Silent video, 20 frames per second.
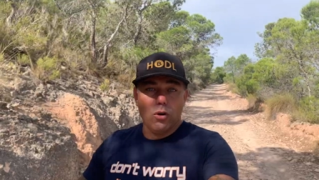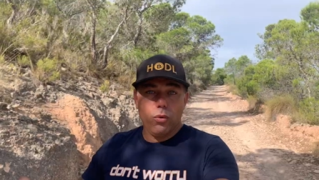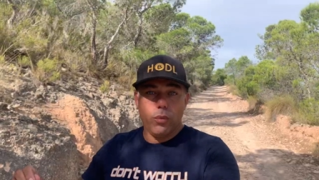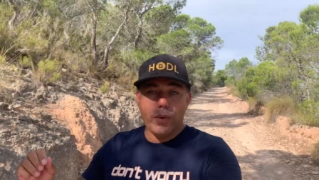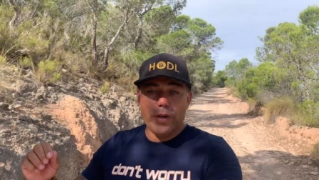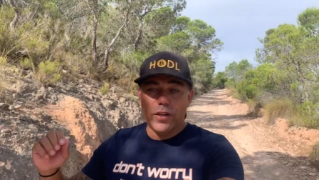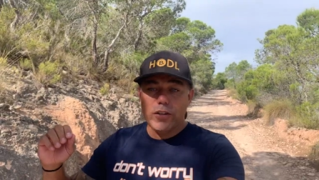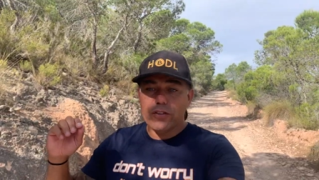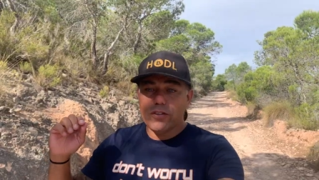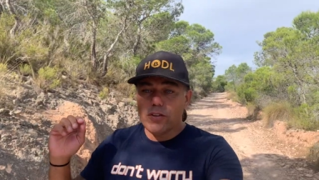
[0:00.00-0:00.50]

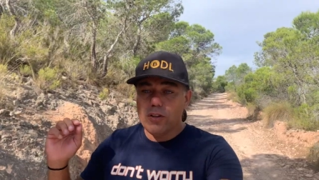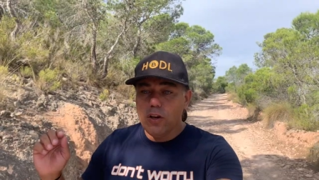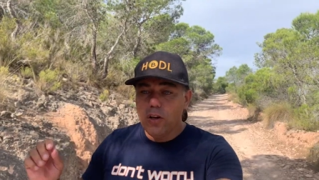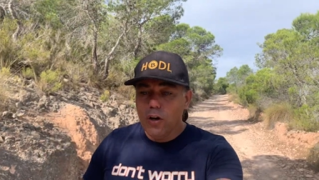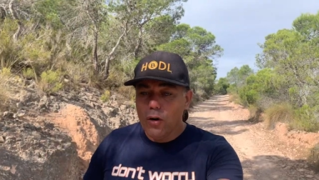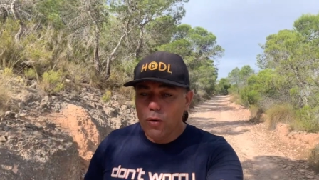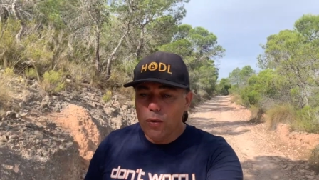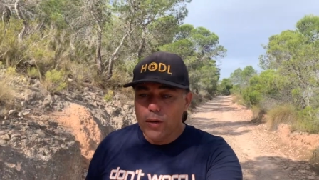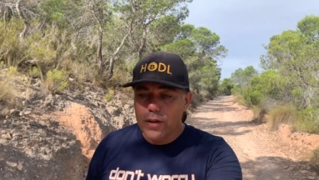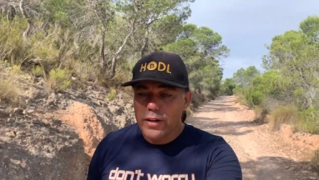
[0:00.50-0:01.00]
we
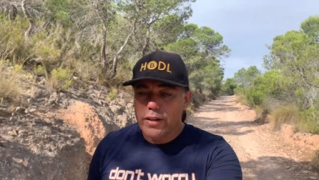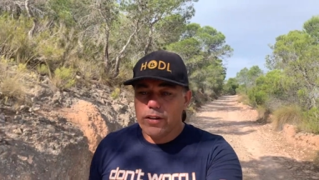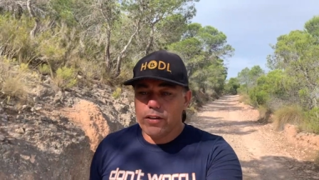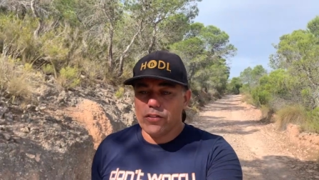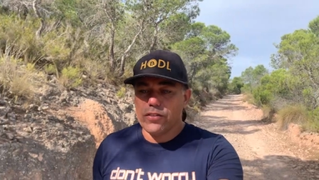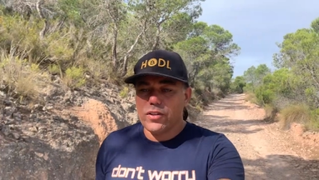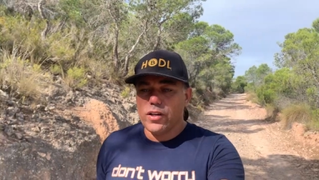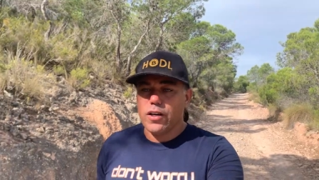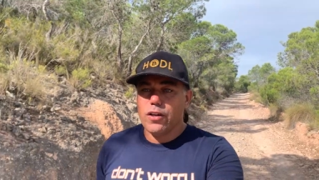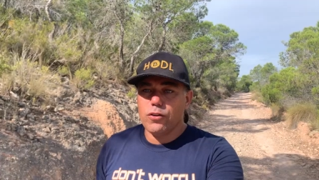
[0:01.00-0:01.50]
slowly
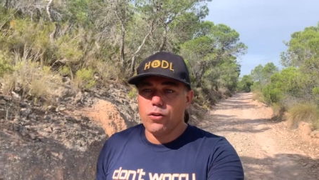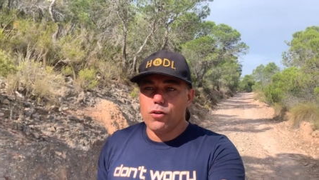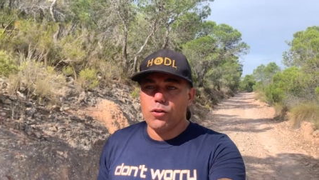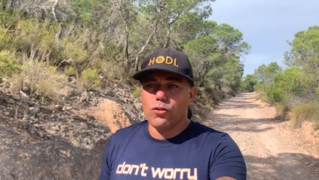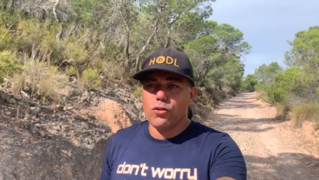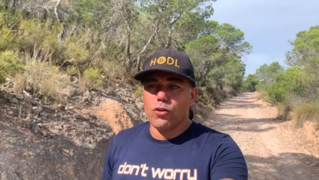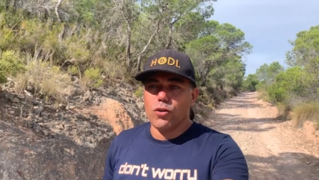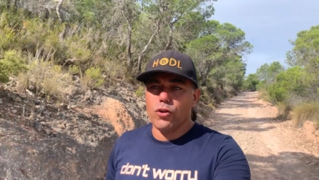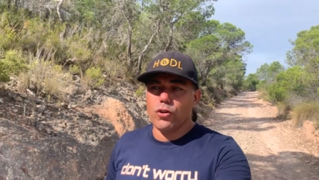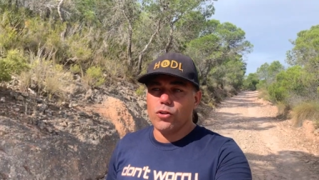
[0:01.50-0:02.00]
started to
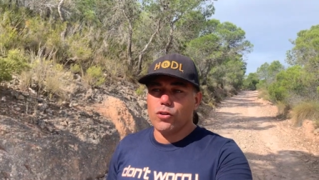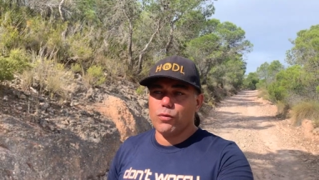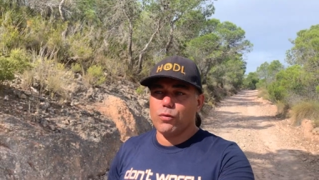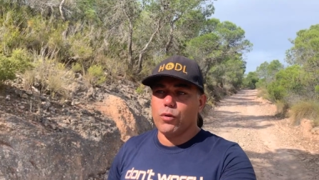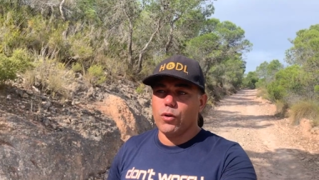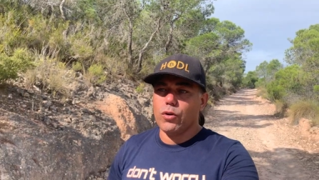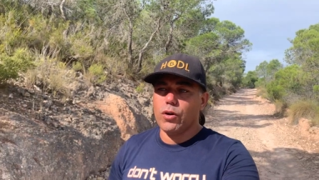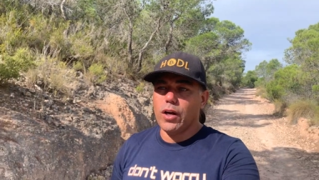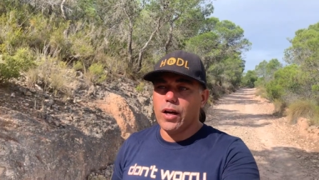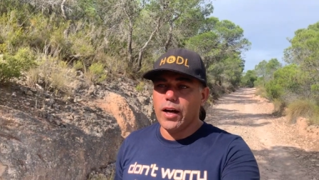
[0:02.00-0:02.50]
search
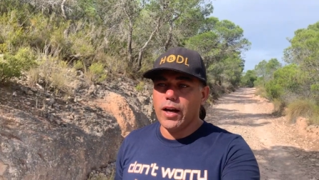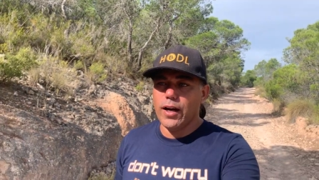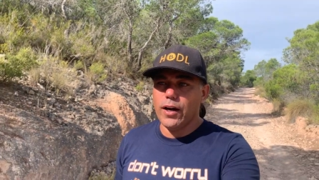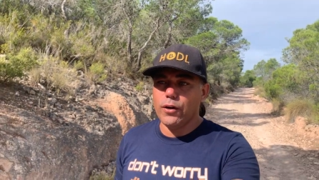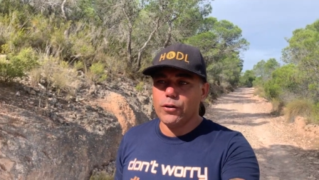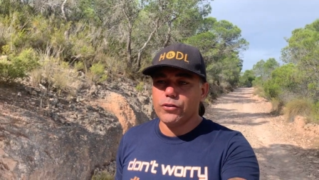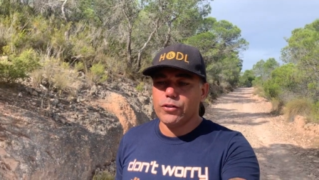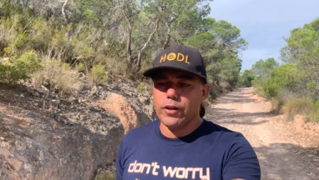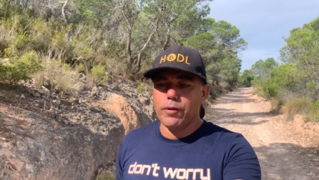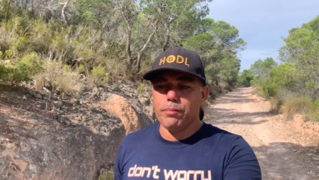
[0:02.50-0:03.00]
for a
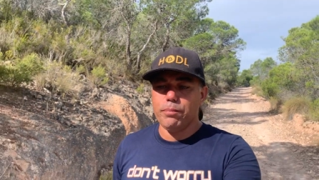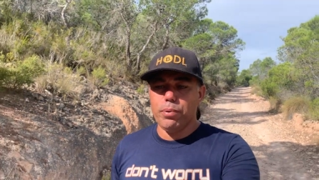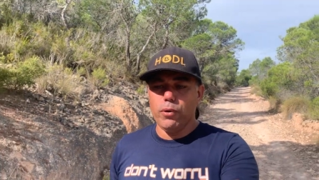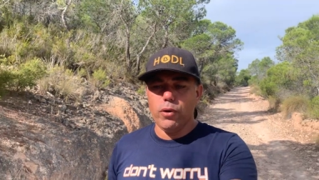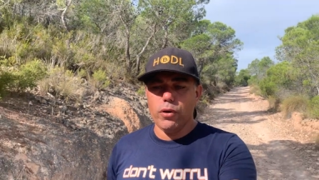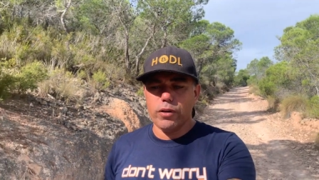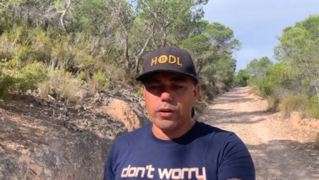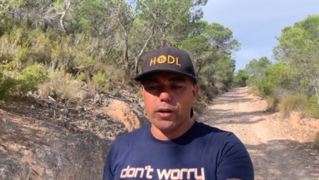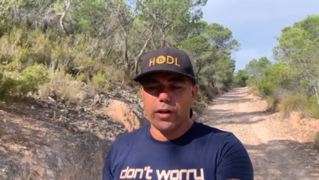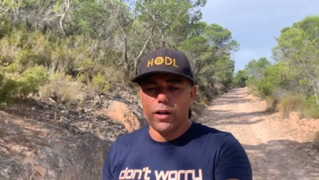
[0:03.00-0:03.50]
house in
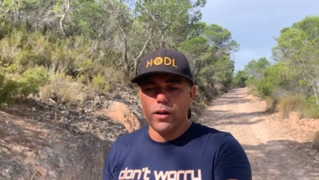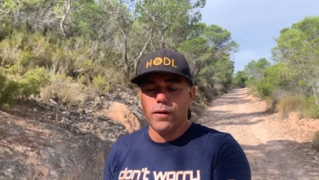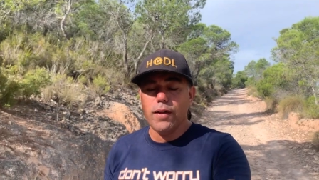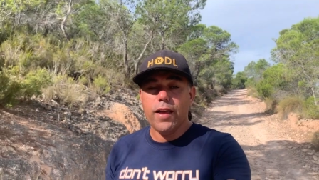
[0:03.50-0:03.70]
Portugal.